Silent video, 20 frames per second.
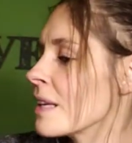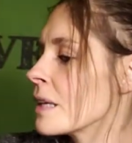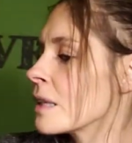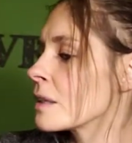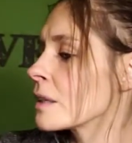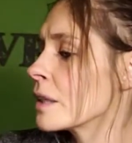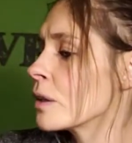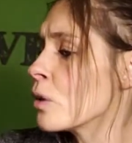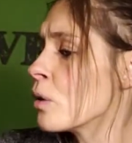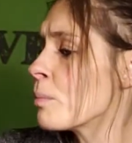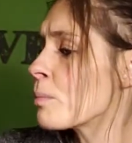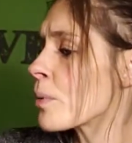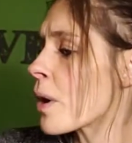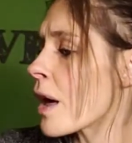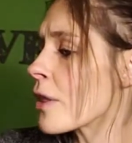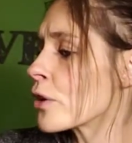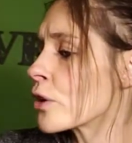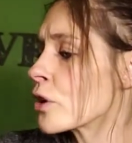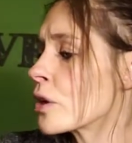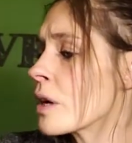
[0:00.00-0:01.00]
Little
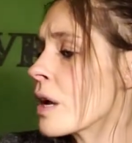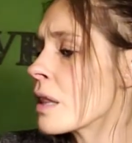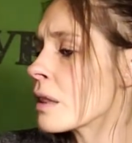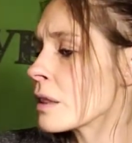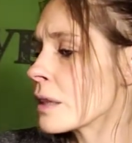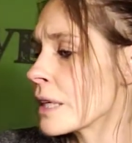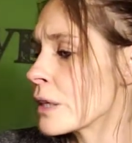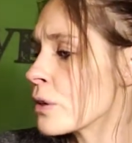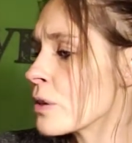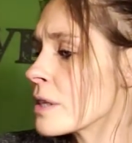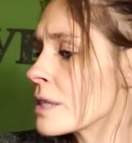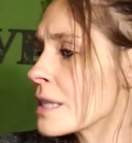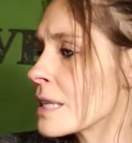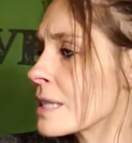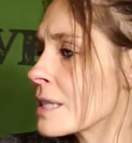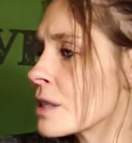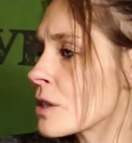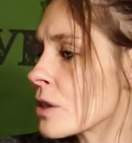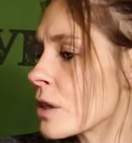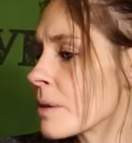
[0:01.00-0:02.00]
brother, little
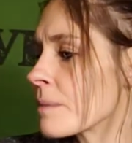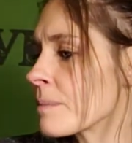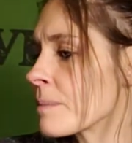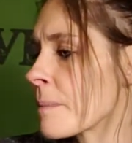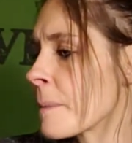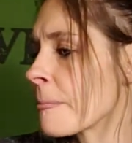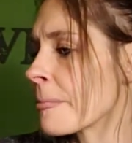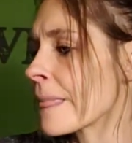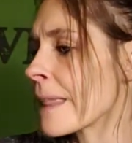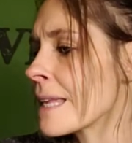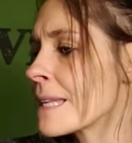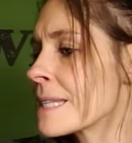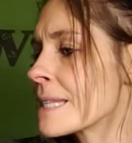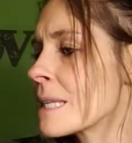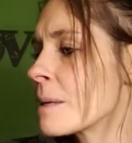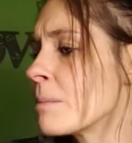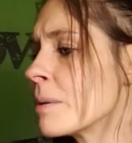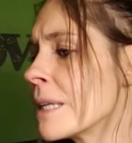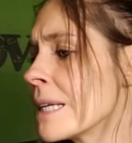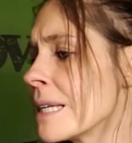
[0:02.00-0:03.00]
sister.
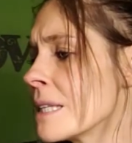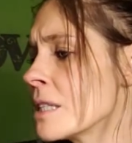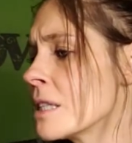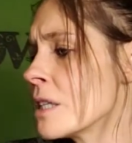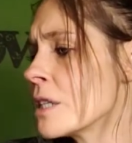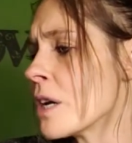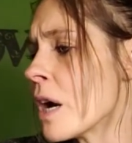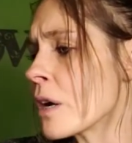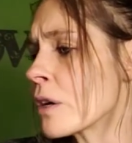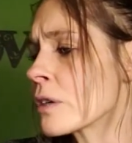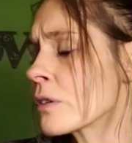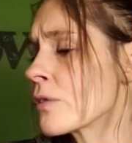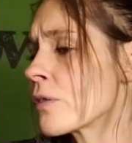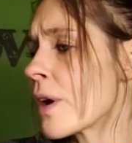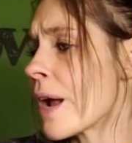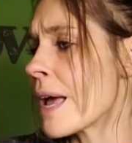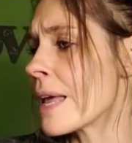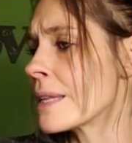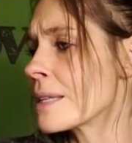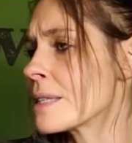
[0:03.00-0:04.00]
Siblings, younger
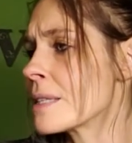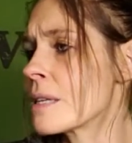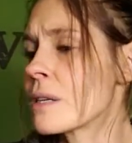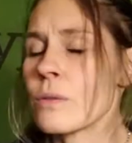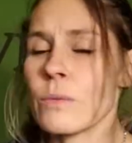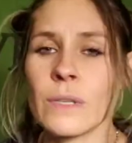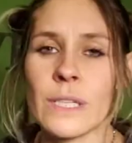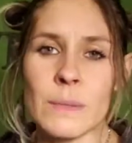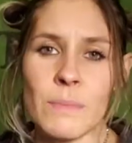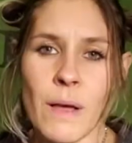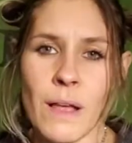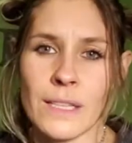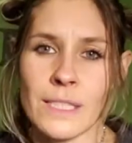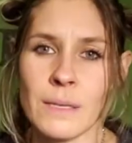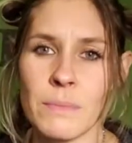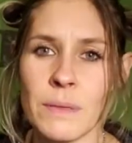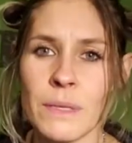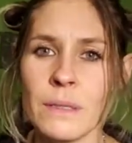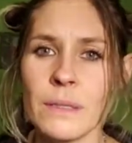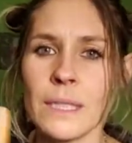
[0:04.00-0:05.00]
friends,
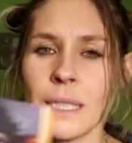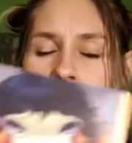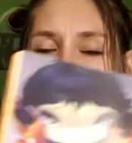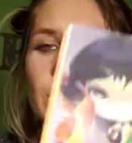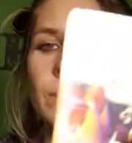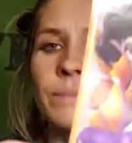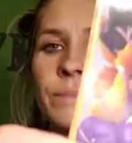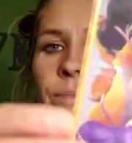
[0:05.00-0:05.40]
responsibility.